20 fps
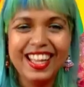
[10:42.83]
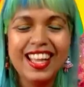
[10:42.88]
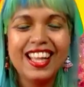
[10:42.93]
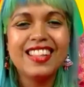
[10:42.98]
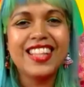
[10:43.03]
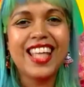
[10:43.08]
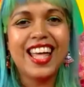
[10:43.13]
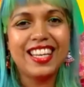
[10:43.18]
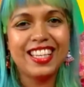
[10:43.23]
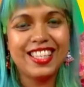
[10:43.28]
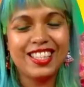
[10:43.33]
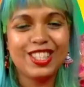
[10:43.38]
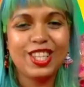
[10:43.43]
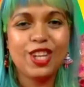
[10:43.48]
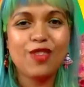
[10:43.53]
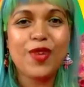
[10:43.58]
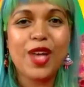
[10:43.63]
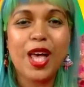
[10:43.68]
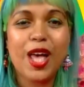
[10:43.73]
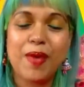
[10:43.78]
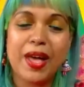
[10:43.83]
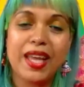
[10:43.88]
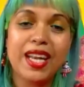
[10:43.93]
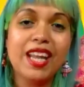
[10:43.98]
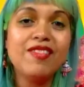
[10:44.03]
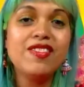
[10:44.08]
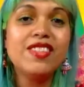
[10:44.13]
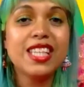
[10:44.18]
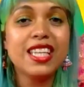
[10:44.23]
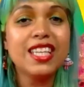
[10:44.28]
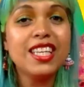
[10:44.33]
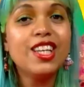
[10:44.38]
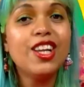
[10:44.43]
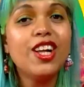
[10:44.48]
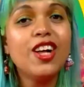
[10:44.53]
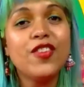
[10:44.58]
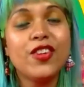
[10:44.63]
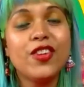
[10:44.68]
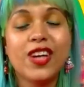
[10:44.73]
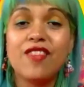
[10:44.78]
That is superb. And I've seen a lot
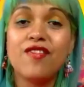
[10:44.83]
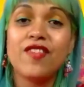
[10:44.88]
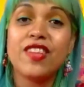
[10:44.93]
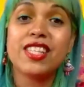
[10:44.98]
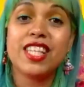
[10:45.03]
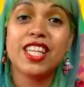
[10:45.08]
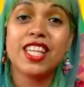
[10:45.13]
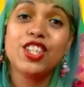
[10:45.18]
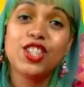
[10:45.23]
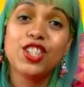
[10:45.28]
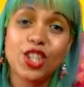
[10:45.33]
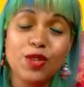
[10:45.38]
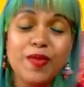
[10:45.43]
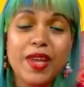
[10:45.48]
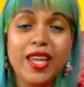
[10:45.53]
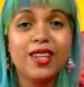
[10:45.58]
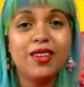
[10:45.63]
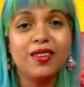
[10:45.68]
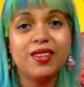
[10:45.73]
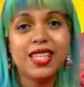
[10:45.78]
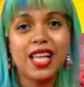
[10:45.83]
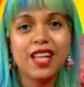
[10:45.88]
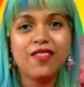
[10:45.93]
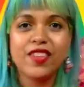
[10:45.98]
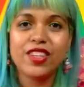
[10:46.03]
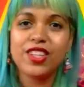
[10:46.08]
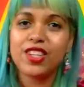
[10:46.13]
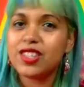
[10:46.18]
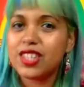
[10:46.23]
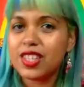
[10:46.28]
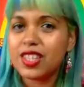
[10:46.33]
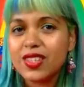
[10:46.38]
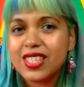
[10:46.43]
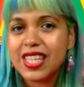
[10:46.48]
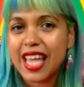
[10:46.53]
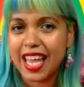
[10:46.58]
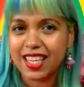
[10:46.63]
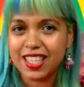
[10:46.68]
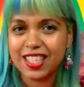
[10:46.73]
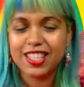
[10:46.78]
of your outfits that you do make yourself, and you do
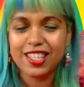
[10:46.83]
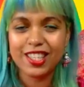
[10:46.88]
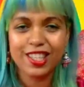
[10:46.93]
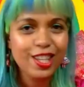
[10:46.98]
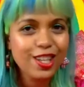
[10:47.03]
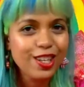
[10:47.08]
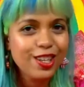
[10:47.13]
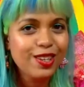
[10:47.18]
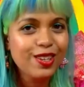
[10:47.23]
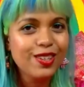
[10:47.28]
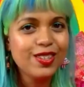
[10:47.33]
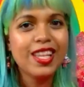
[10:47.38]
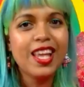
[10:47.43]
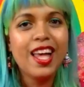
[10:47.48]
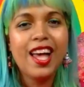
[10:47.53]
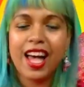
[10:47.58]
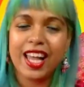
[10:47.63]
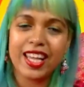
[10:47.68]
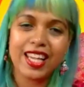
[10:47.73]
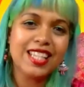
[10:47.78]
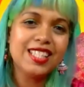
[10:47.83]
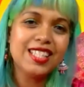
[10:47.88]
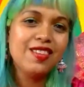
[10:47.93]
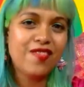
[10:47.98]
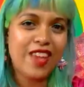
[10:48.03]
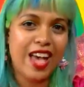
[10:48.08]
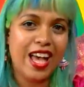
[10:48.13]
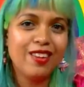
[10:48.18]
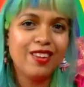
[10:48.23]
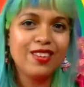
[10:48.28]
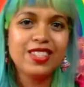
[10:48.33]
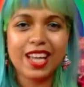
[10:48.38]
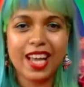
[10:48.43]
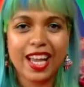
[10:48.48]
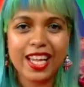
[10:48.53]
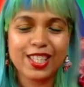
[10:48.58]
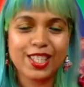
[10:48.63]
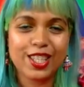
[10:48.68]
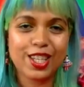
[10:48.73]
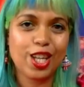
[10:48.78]
tend to use, I guess, found
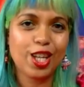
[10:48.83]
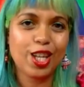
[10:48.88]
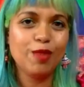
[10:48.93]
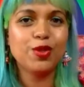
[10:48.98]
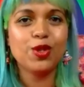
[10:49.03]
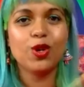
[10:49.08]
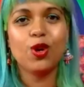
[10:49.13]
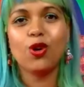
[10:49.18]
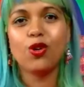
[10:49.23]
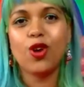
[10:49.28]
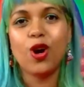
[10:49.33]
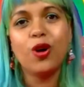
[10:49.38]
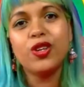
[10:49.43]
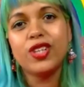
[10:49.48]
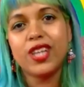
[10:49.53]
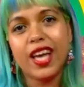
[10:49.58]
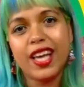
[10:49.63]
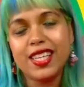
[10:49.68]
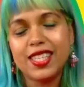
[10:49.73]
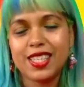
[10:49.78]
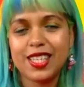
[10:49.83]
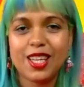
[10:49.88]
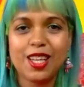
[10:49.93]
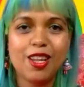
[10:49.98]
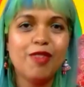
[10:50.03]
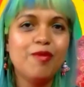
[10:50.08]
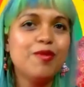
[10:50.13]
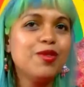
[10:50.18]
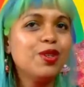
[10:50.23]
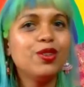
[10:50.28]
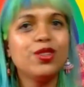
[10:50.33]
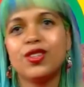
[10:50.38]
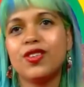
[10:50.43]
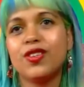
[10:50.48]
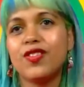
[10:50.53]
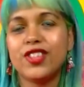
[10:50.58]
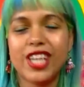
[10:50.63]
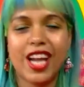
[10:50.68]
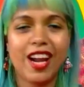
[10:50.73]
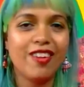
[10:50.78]
items or old items or sort of
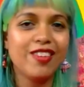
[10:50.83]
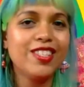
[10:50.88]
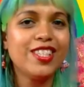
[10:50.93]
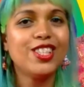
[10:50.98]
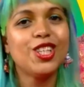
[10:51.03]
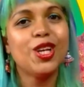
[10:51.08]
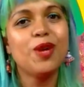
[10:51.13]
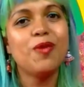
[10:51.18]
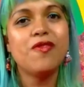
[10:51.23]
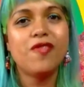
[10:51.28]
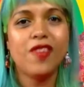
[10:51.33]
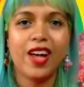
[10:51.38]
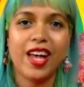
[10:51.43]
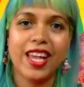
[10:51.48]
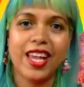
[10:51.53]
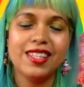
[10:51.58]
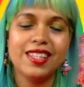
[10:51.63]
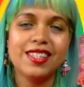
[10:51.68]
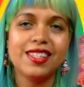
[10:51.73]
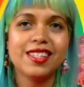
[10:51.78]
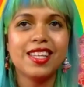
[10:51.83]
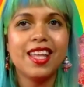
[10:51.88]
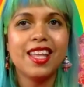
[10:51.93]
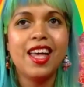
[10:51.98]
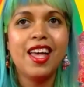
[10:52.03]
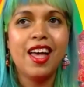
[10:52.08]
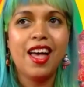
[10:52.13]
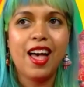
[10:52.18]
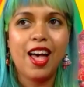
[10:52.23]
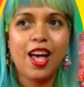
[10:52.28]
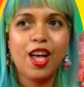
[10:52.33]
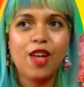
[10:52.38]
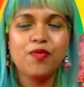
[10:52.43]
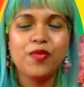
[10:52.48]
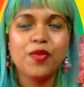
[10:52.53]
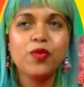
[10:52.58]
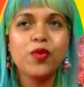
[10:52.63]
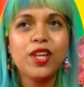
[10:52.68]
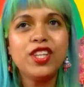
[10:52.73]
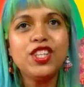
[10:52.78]
charity shop finds.
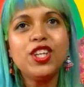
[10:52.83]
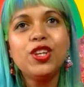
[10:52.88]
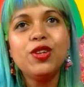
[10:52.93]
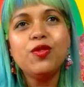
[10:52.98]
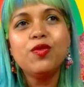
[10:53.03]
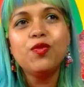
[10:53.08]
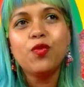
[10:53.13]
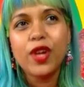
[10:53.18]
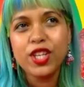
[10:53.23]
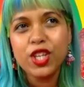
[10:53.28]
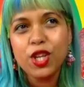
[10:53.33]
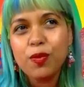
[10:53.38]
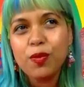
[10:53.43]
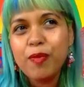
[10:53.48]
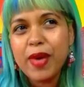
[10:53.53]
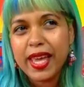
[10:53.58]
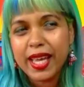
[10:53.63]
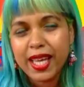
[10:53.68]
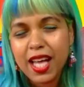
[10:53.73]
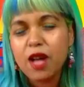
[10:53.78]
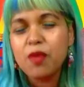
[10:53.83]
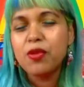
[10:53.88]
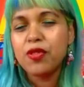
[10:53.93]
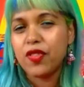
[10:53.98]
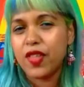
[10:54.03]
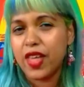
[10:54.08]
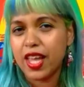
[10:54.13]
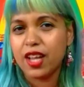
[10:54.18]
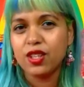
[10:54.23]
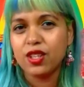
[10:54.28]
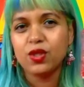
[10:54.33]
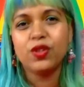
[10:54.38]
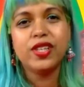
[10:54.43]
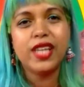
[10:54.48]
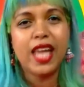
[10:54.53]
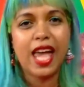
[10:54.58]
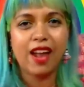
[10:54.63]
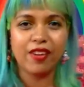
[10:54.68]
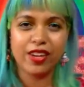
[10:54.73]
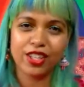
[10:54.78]
When you pick up things or
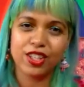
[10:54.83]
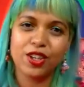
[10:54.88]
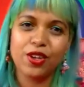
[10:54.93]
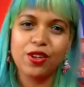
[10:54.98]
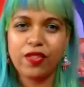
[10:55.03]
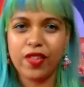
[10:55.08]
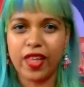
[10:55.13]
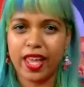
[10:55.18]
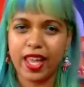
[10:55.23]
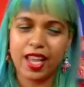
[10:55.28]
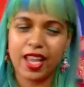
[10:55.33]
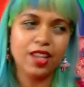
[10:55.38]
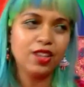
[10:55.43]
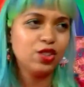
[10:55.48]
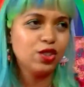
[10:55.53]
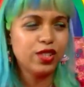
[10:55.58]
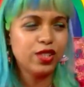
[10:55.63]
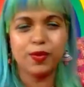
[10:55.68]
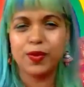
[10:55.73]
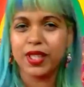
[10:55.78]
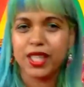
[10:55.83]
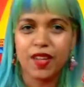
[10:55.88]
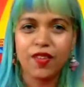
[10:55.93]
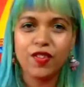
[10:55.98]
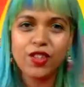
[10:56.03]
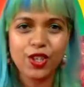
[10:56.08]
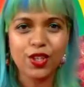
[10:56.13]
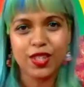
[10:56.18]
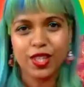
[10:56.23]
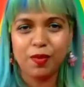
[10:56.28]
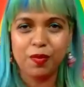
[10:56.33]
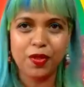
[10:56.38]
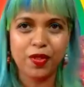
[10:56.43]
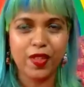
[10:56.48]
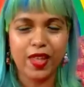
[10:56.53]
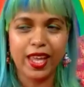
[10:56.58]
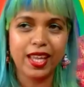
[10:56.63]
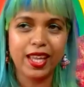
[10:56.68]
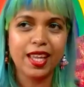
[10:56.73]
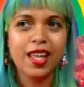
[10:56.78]
inherit new things, or someone gives you
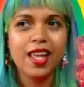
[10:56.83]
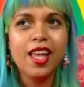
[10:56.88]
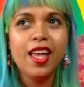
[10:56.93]
something,